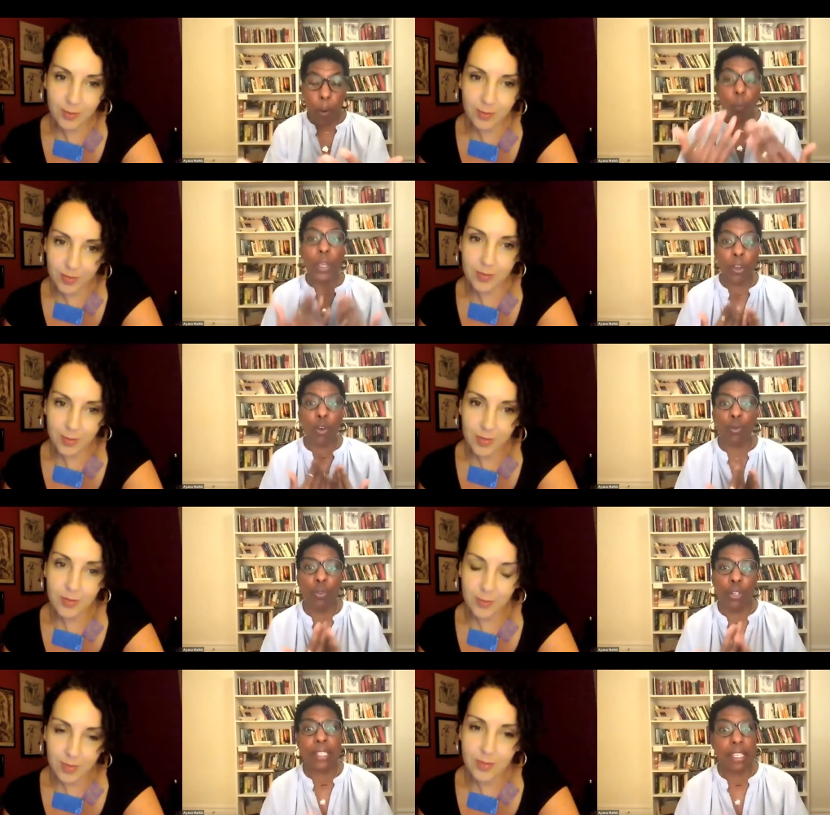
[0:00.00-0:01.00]
Speaker 1: that we could
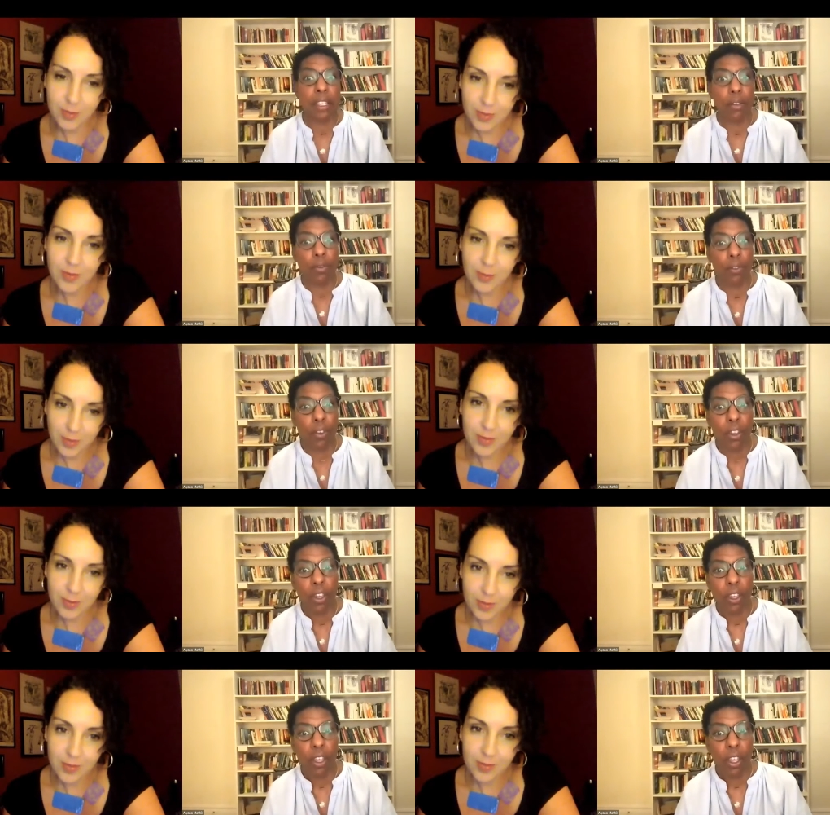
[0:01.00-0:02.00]
receive
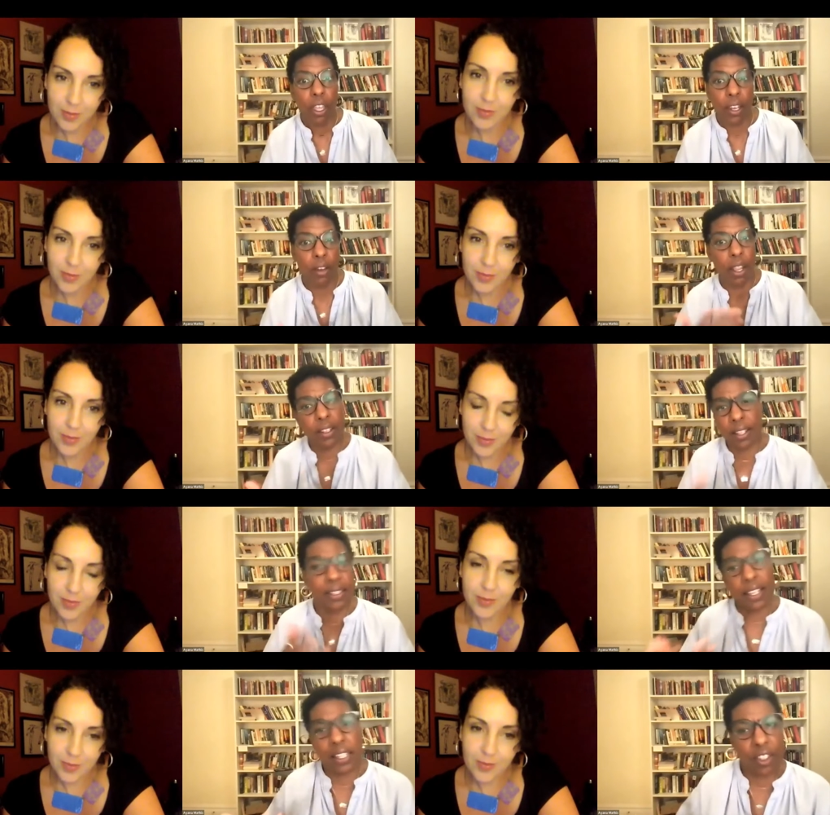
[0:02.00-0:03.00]
in an instance.
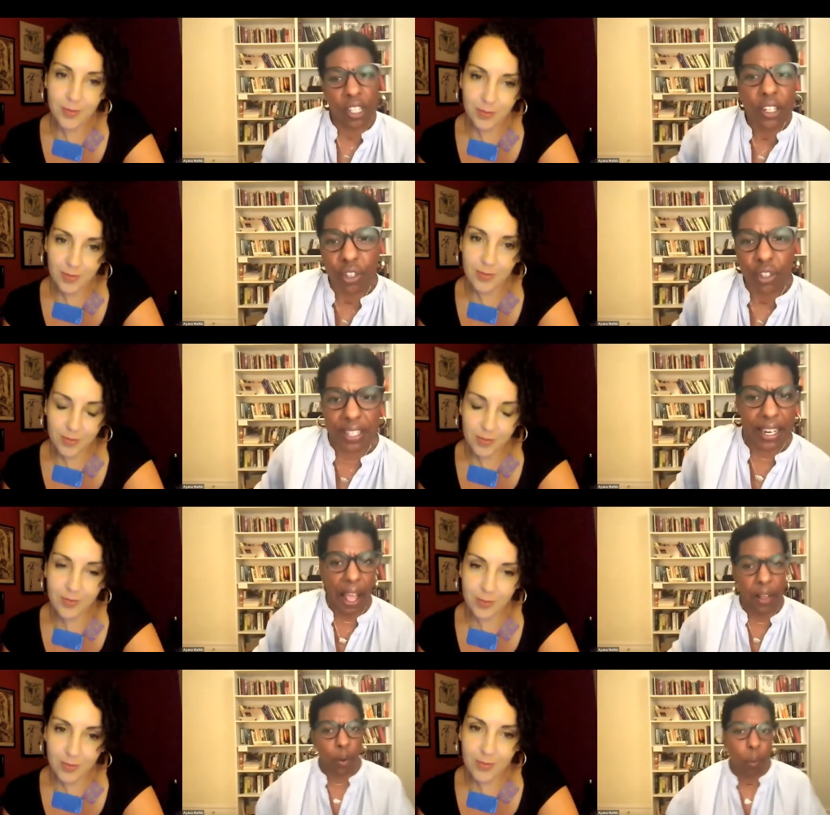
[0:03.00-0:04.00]
And it's just interesting
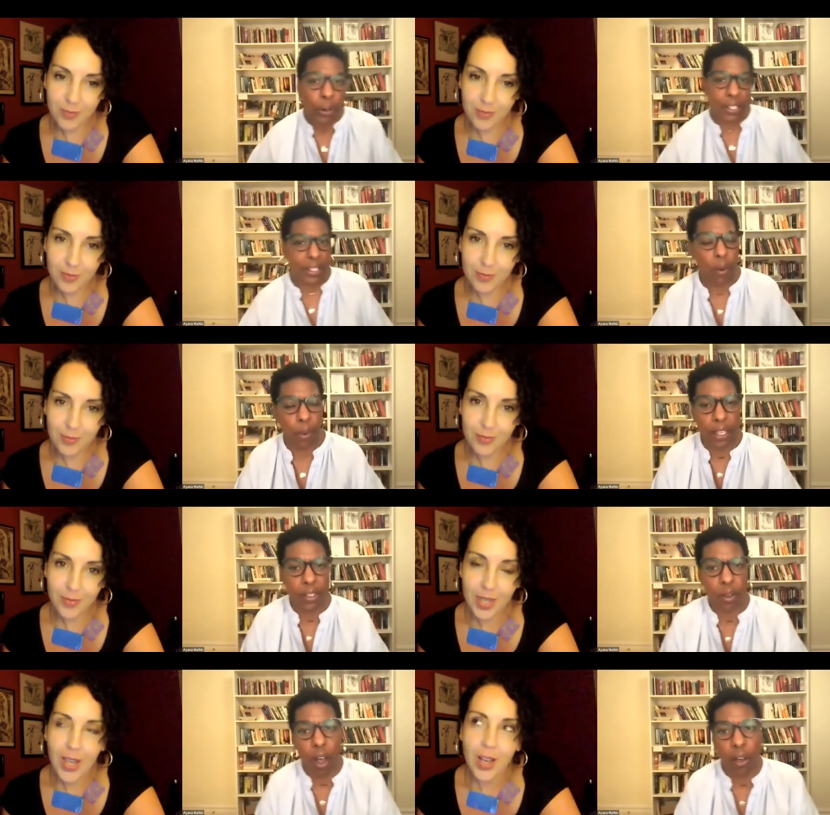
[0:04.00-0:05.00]
how it works that way
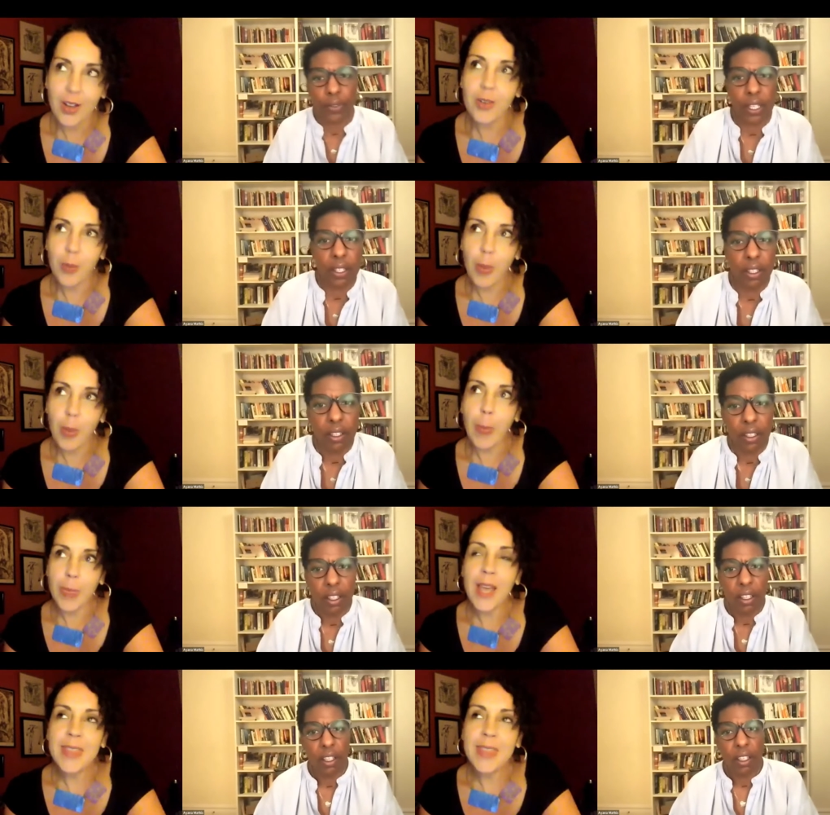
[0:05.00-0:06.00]
so often.
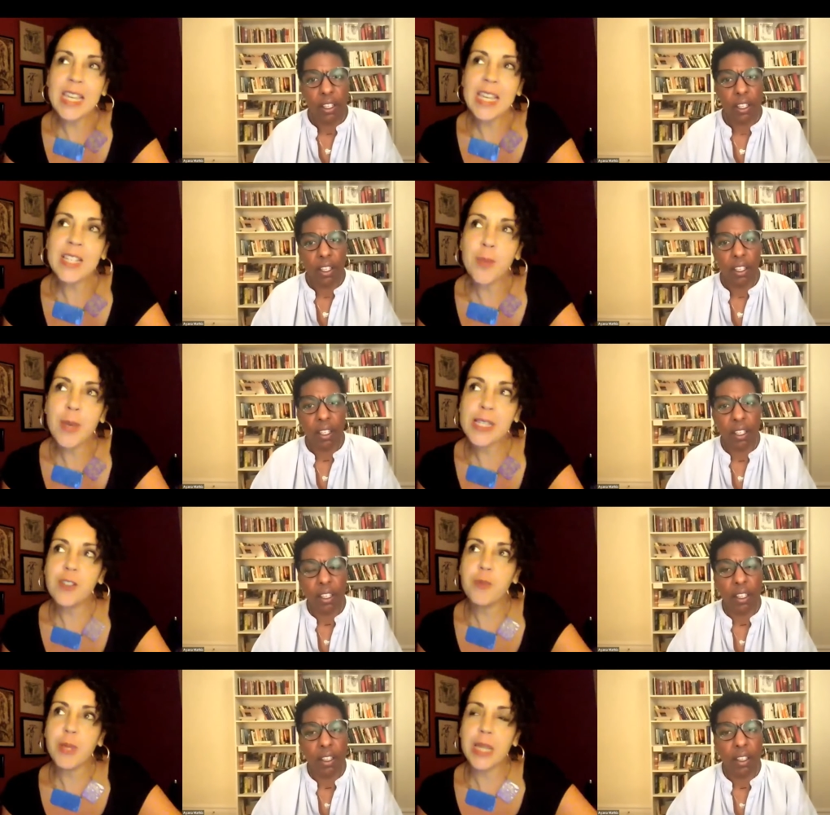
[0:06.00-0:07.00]
Speaker 2: I think in the space
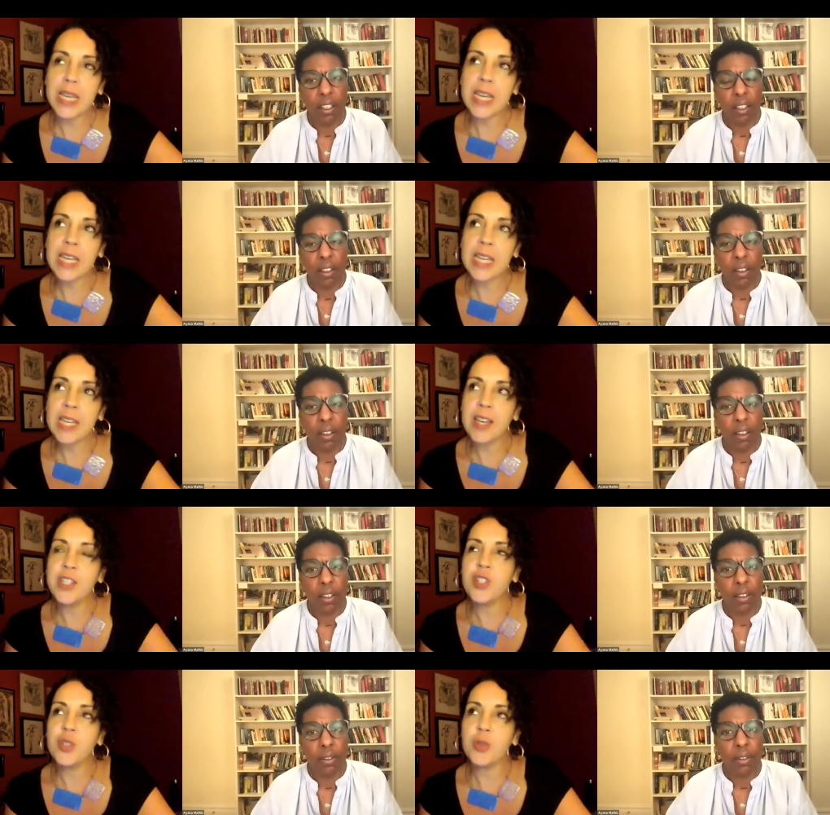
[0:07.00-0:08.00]
of play, you
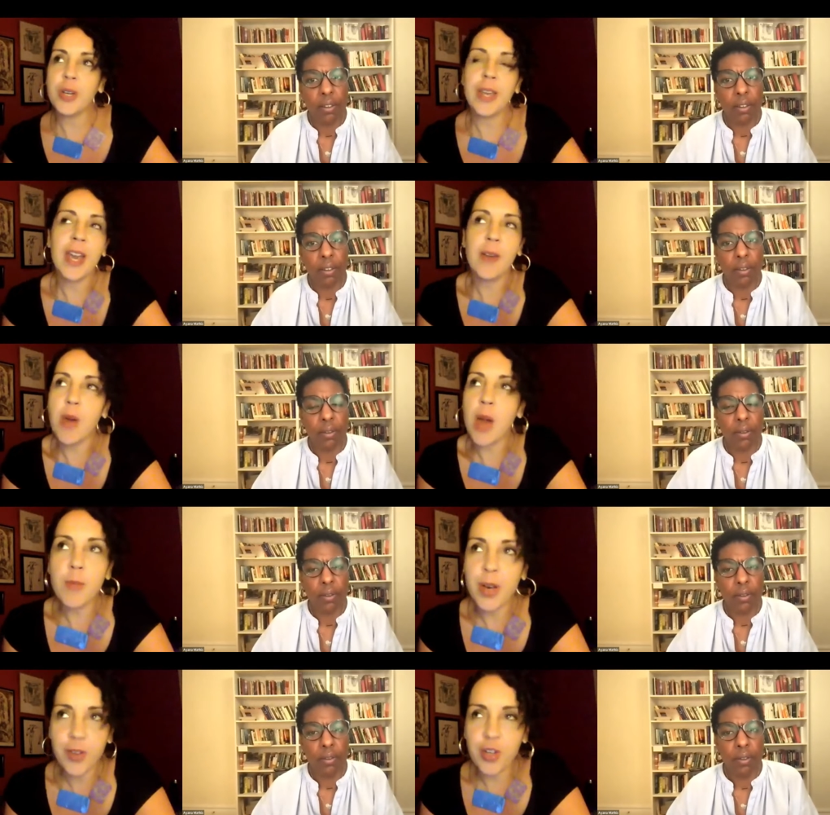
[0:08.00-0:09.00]
know, I have I'm a
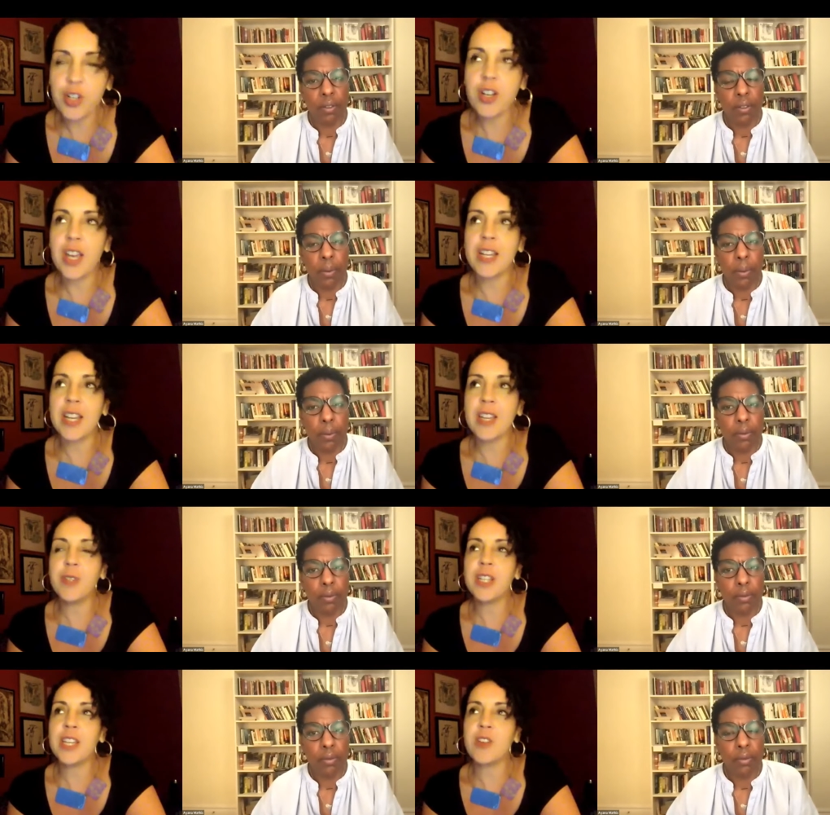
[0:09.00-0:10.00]
mother and I
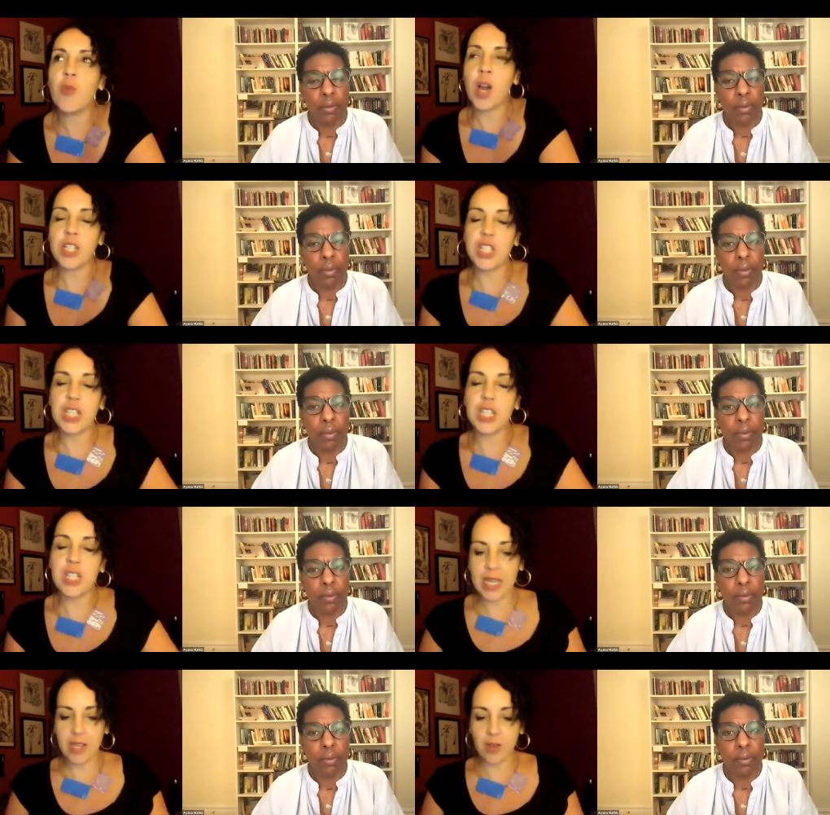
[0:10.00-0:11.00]
feel like watching
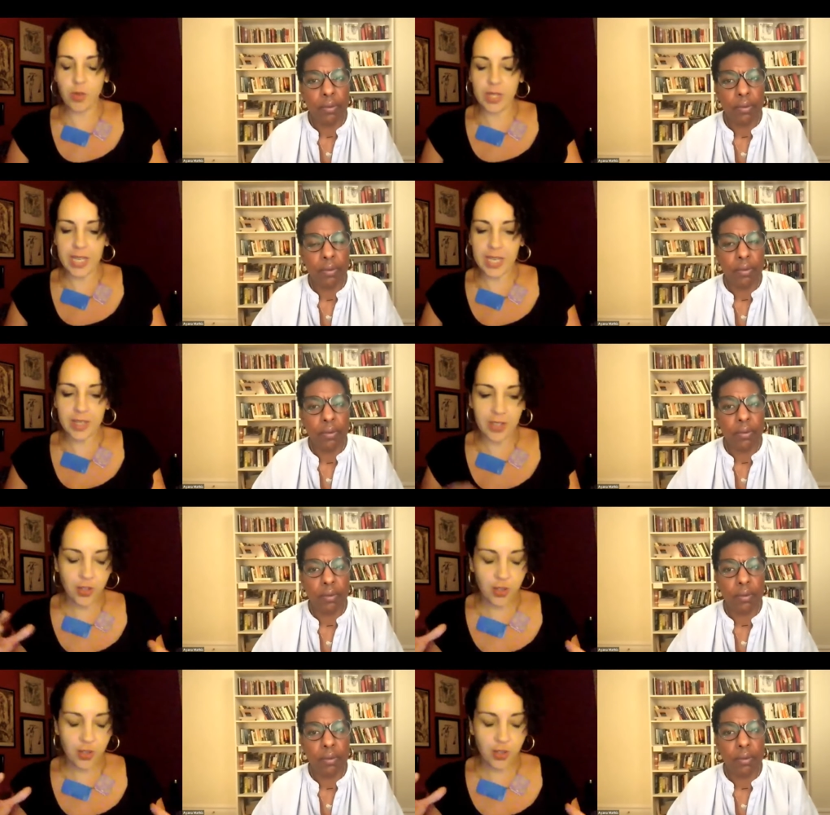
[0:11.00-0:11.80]
my like, you